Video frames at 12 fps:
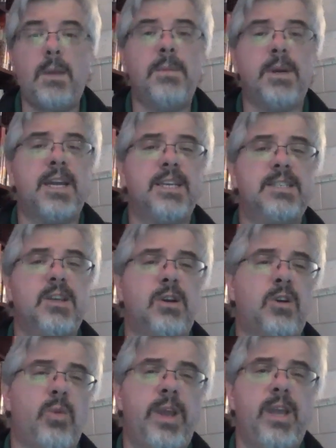Because
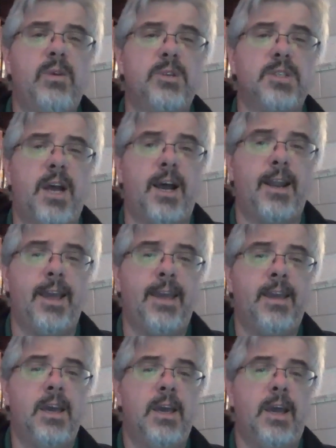Korea was not
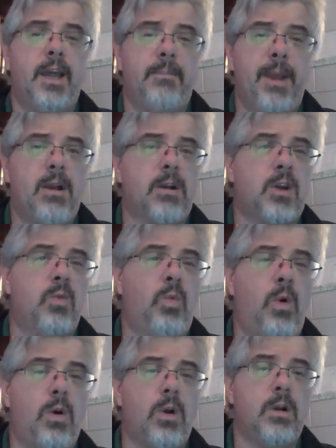an American
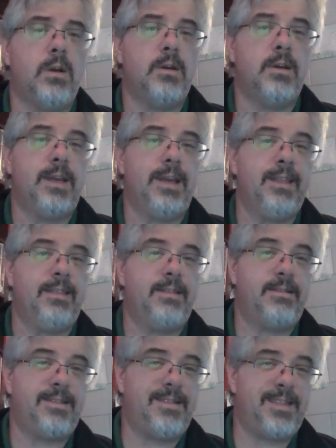war.
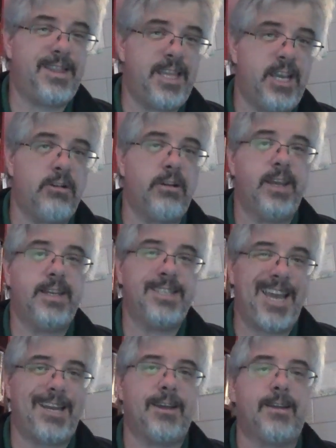In theory,
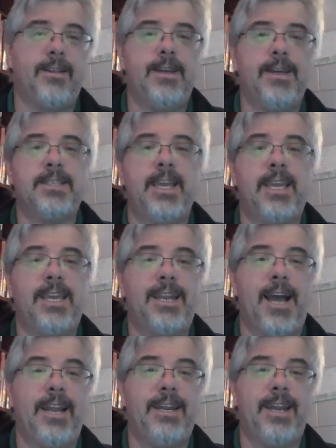technically, it's a
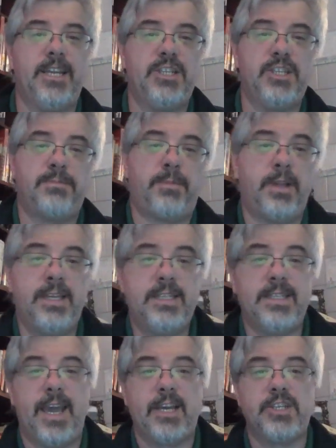United Nations
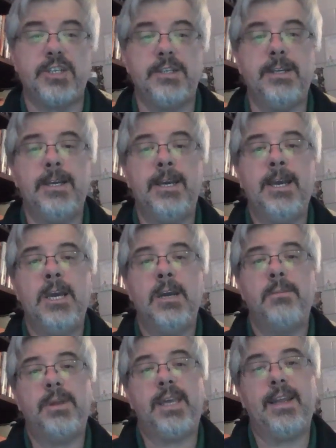police action.
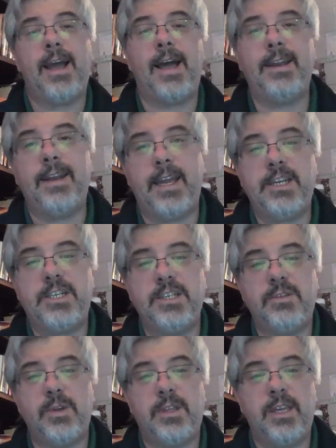But the United
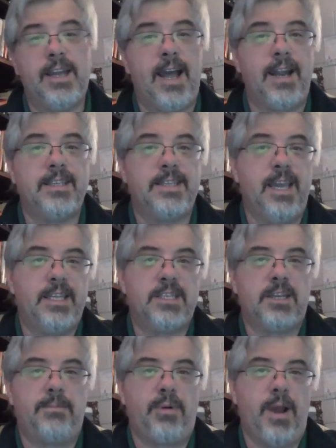Nations, with the United
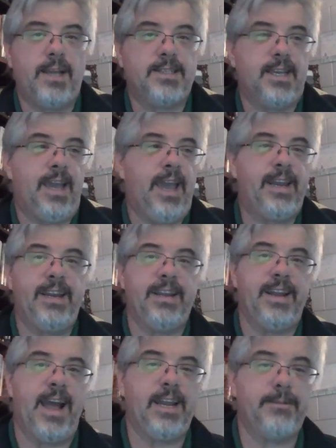States comprising 80
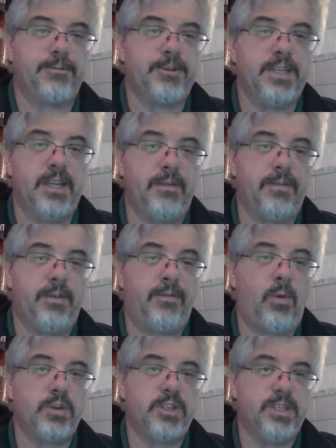to 90% of the
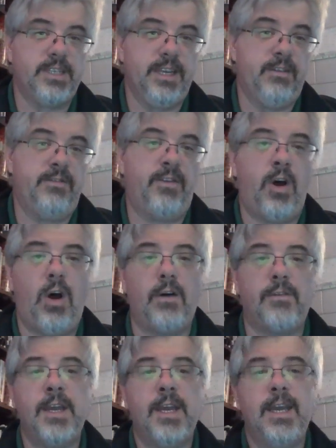forces
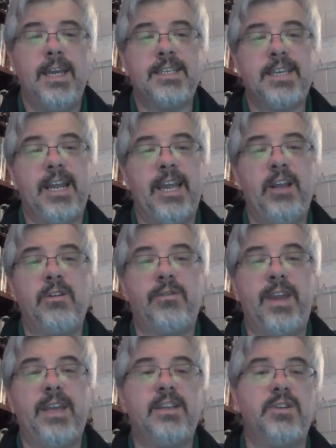involved, is going to
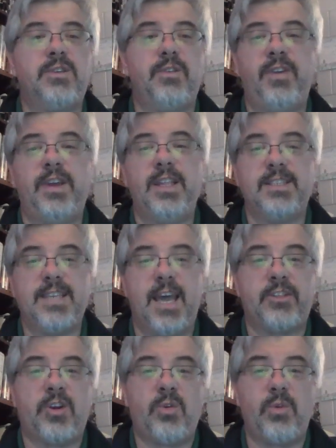intervene to defend
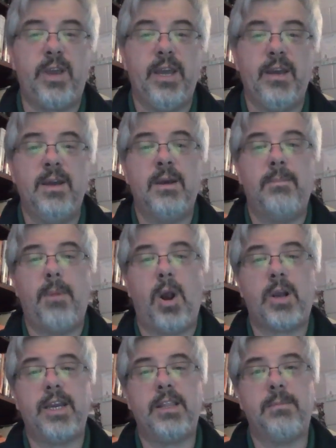South Korea,
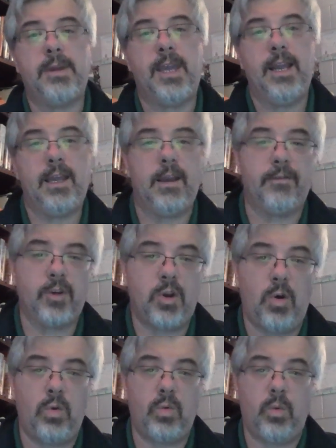marking the beginning of
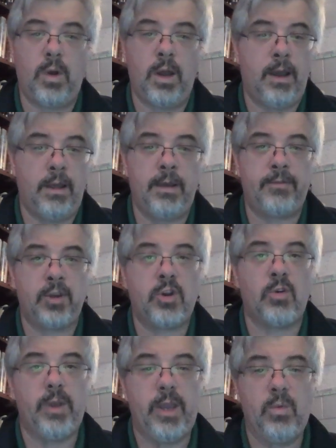the
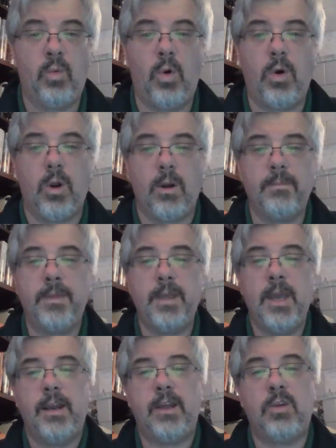Korean War.
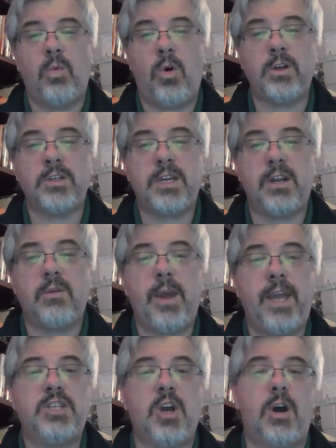Now, the war is going to
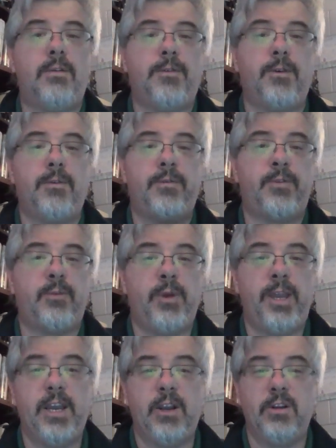rage on for
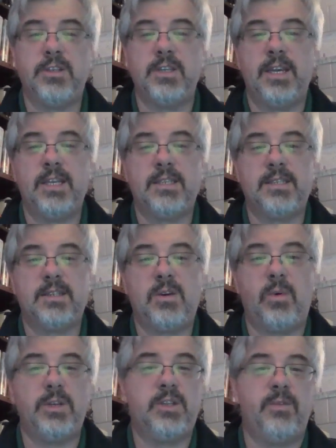3 years. It's
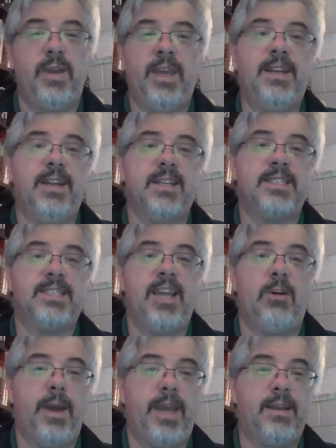going to end in a
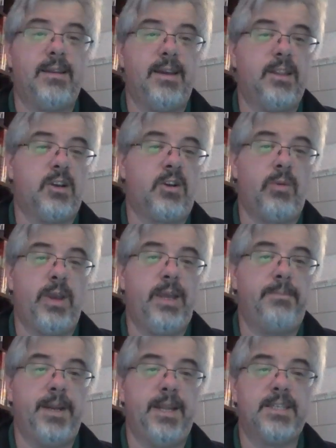stalemate, and the
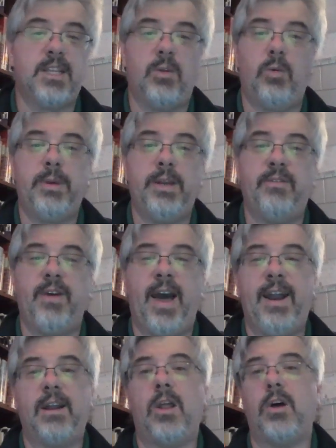Korean Peninsula will be
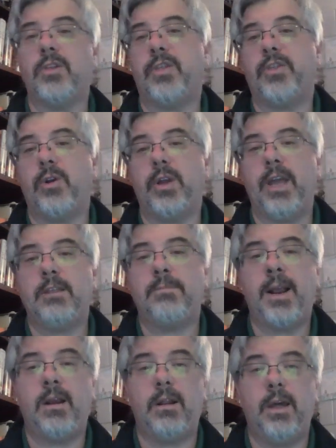divided along the 38th
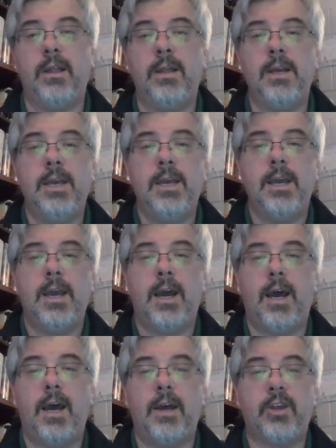parallel.
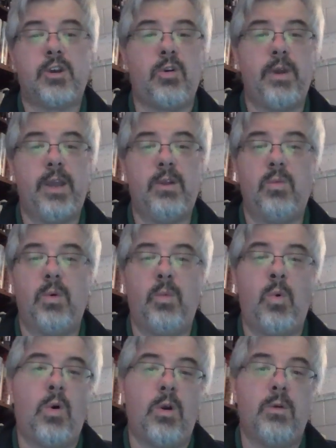The Korean
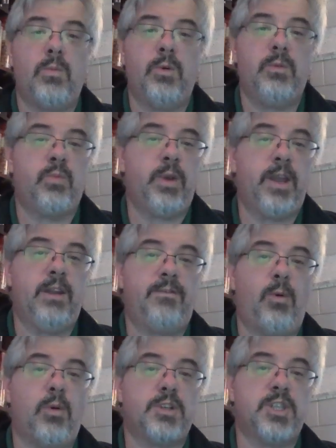War would
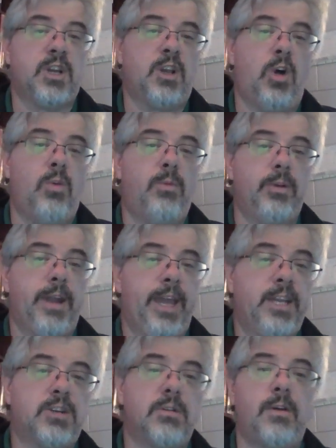reinforce the global
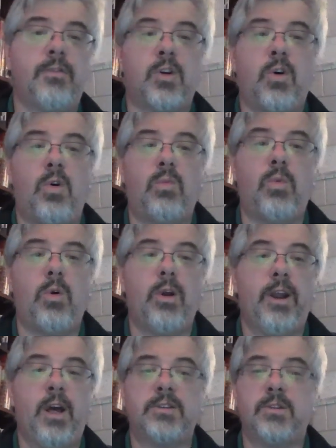nature of the Cold
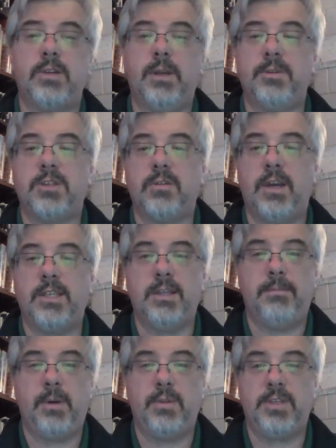War, and it also demonstrates
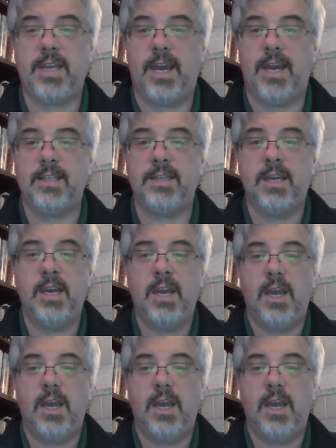that both sides